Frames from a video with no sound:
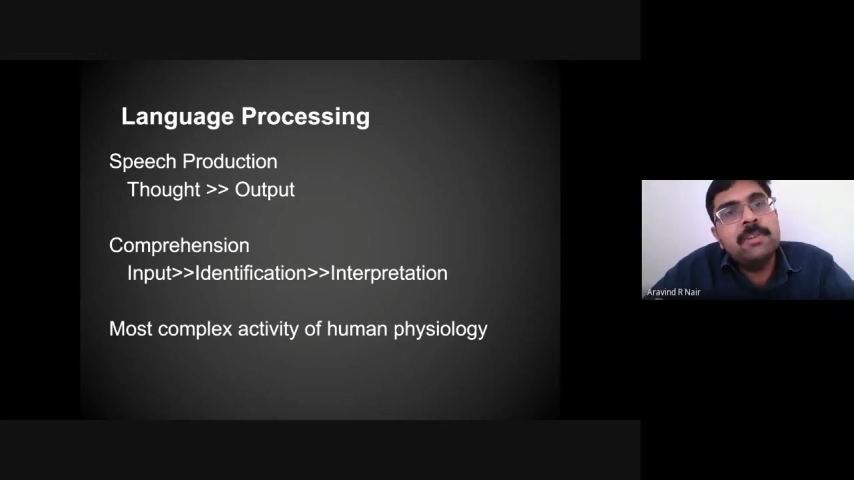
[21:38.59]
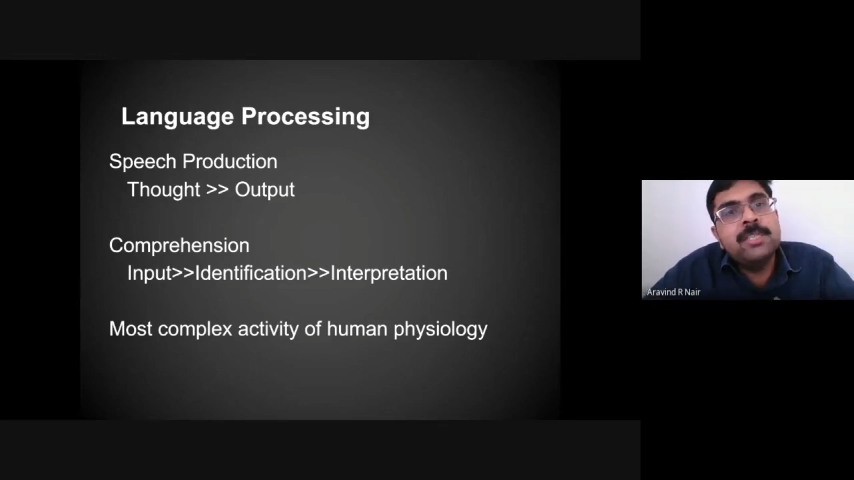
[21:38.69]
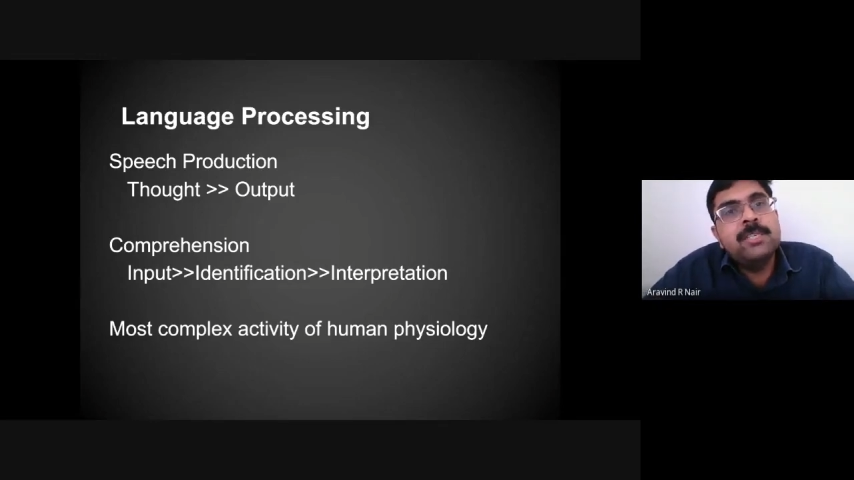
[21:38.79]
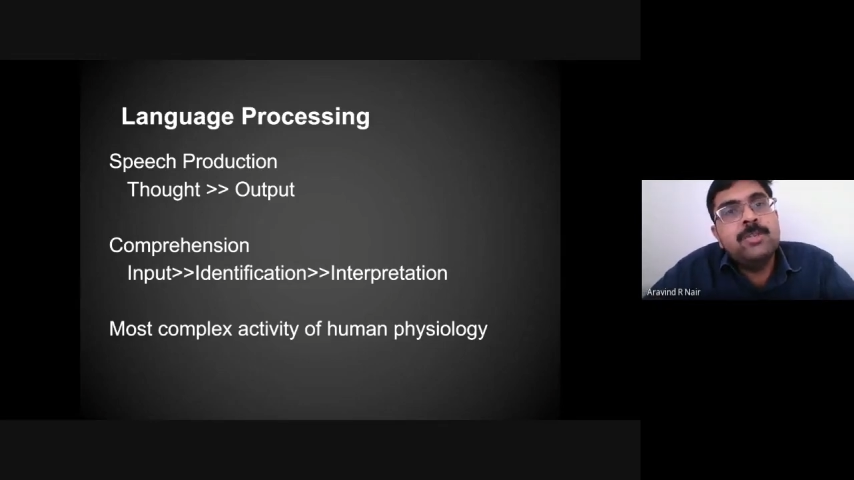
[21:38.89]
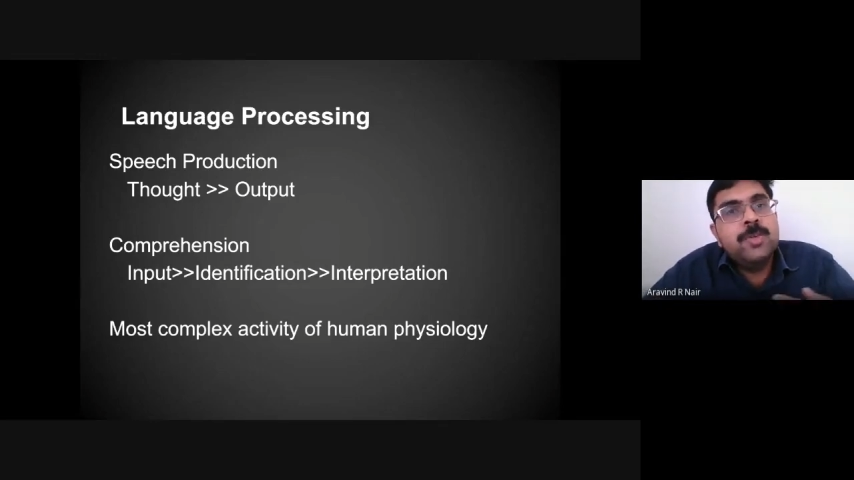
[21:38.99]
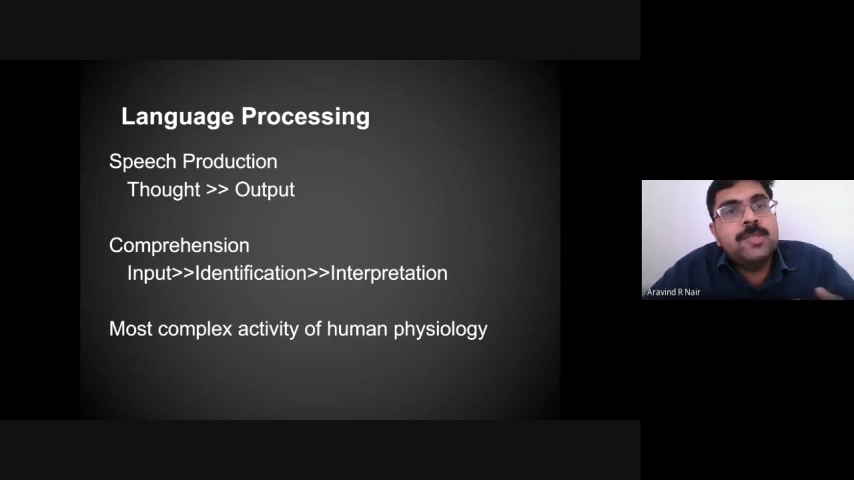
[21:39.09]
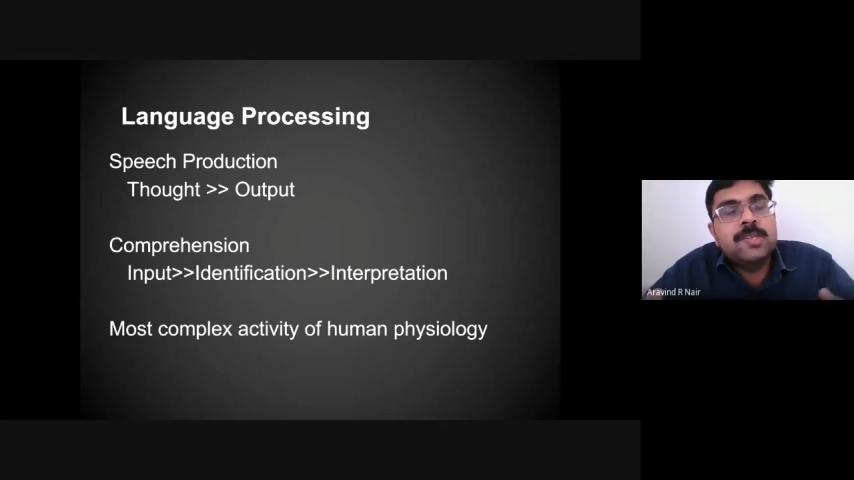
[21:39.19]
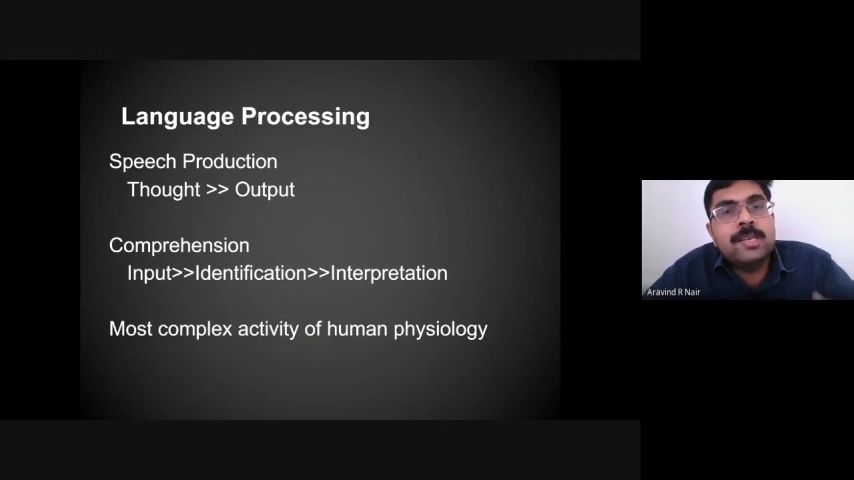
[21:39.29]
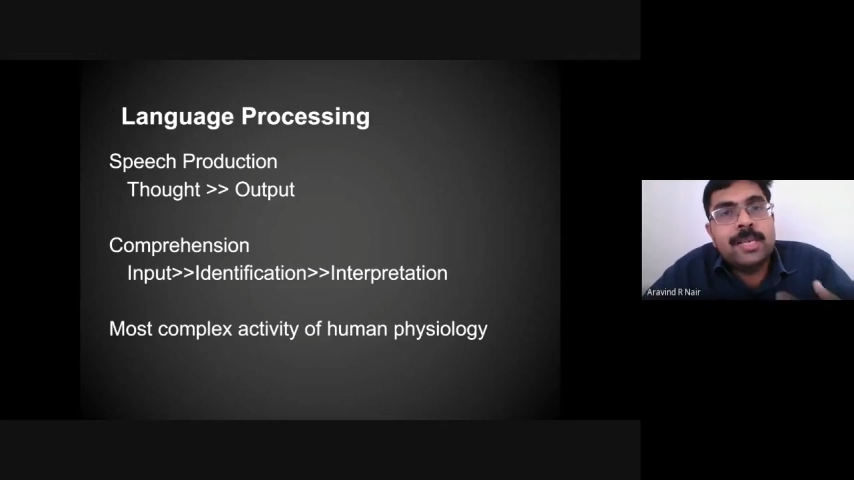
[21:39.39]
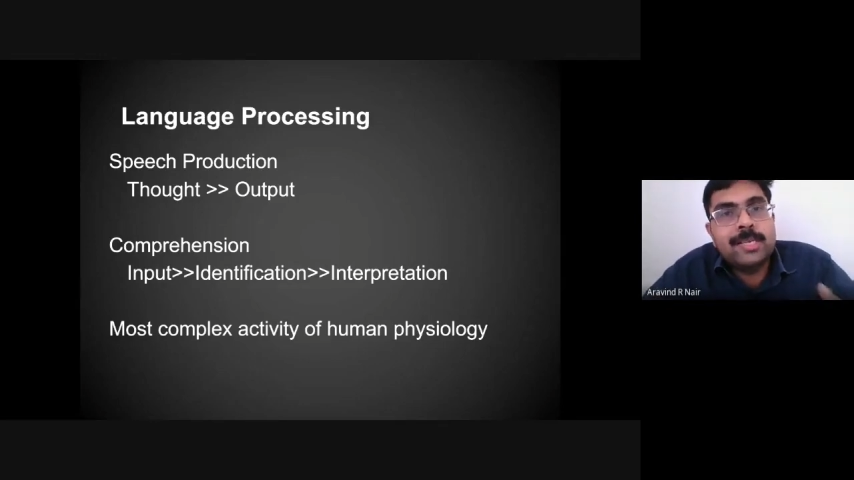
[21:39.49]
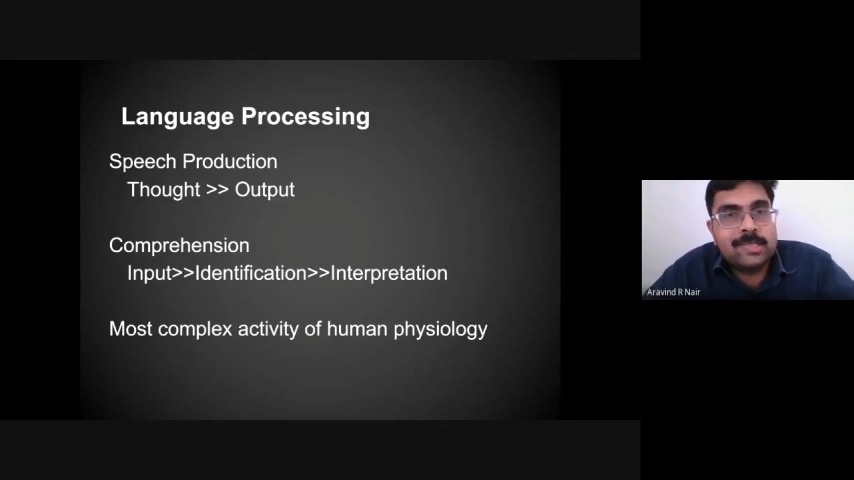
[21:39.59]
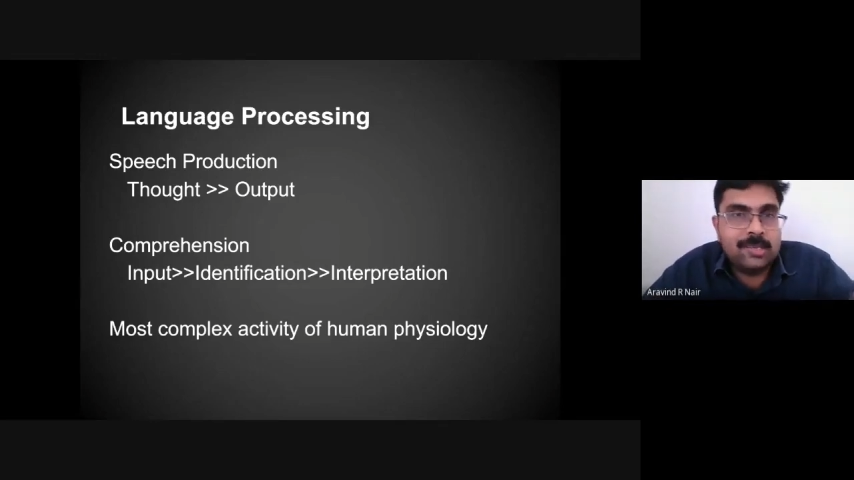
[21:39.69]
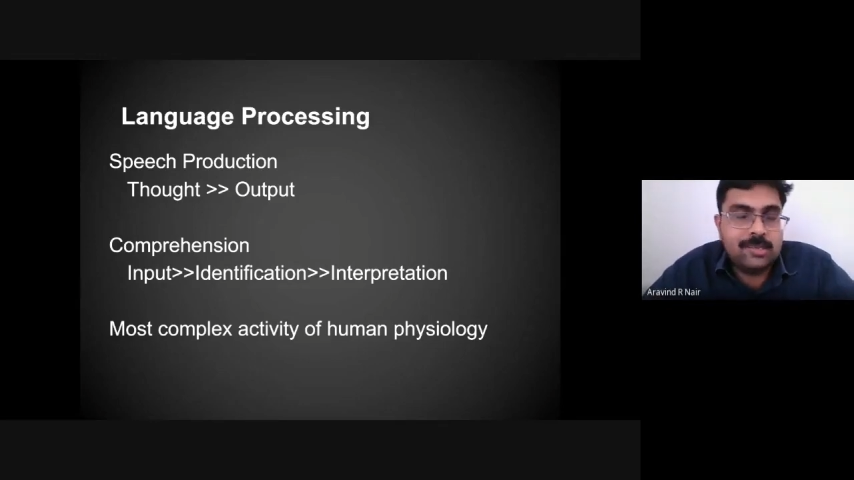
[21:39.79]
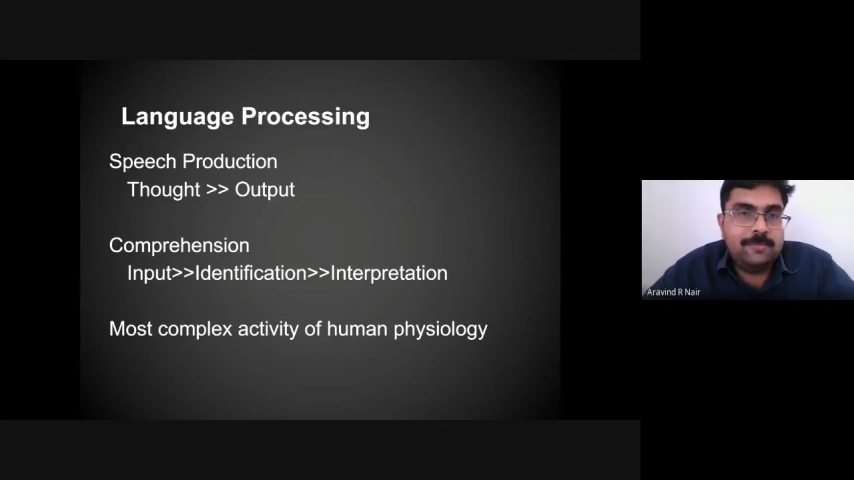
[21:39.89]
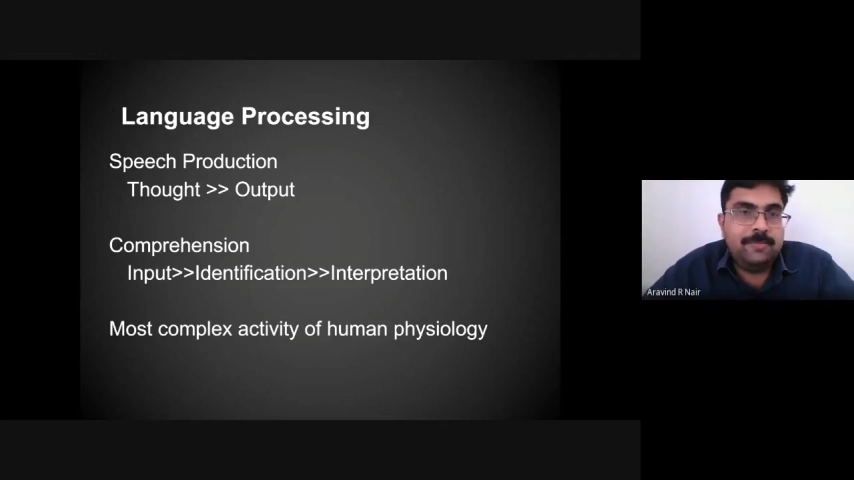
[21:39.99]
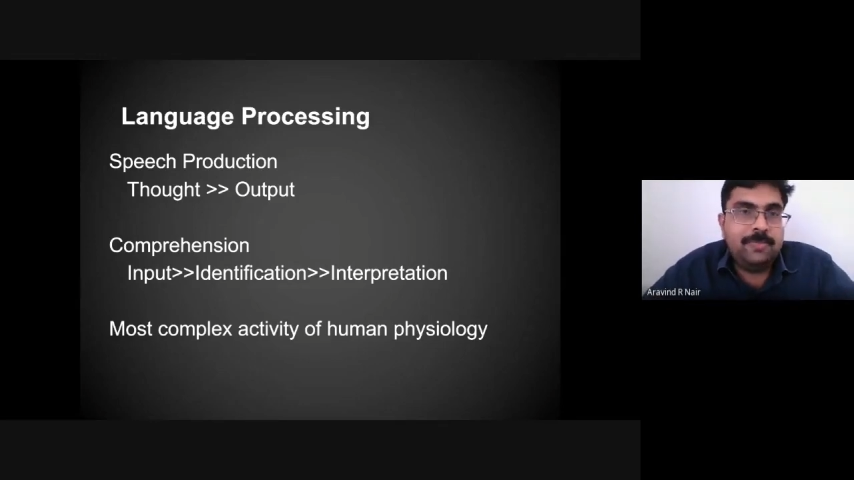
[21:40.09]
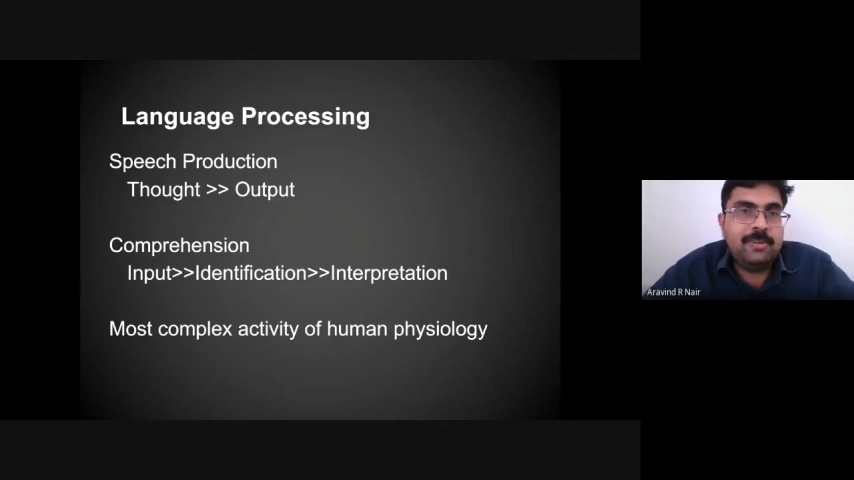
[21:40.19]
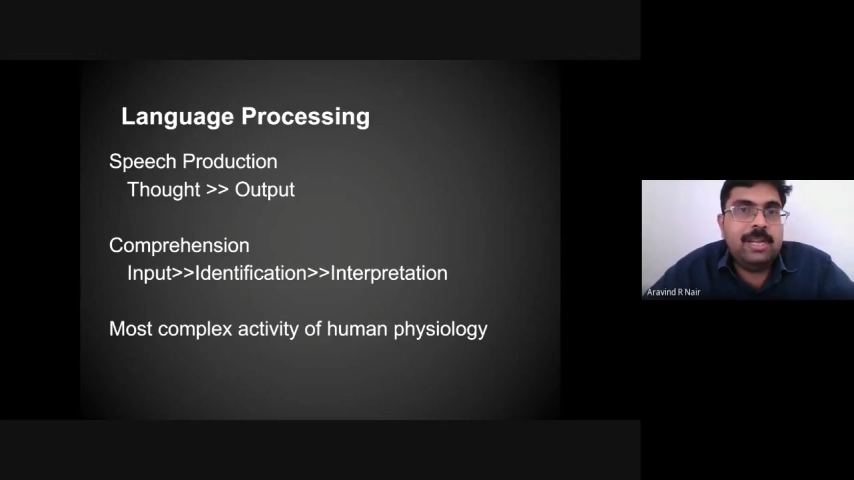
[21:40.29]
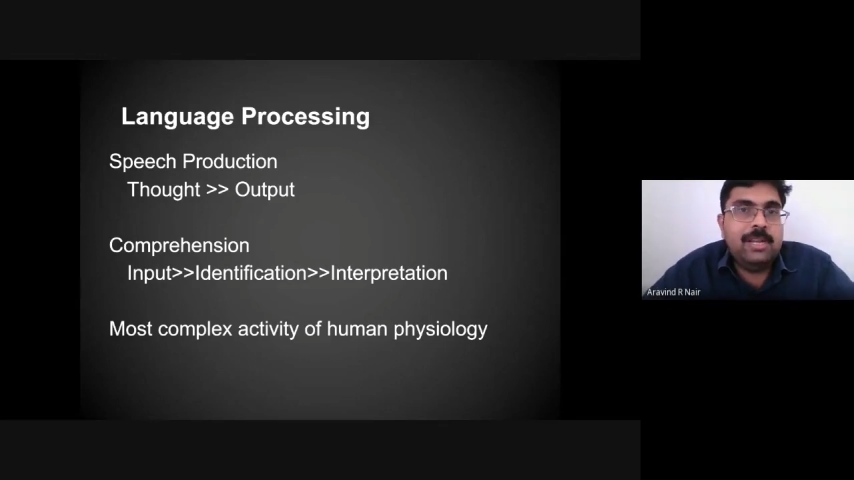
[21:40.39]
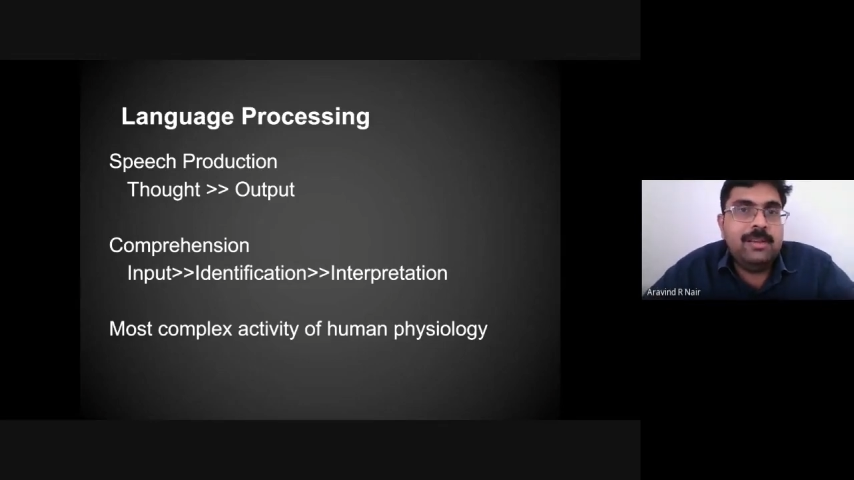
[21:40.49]
weather to a certain extent,
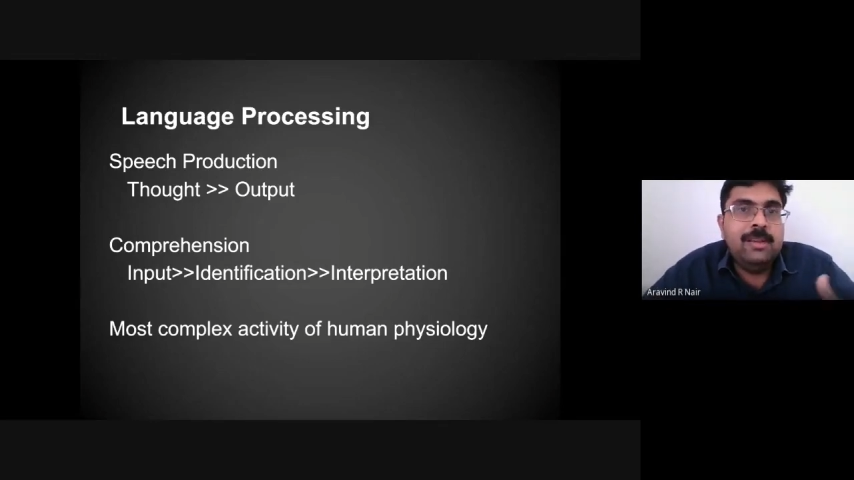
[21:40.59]
right?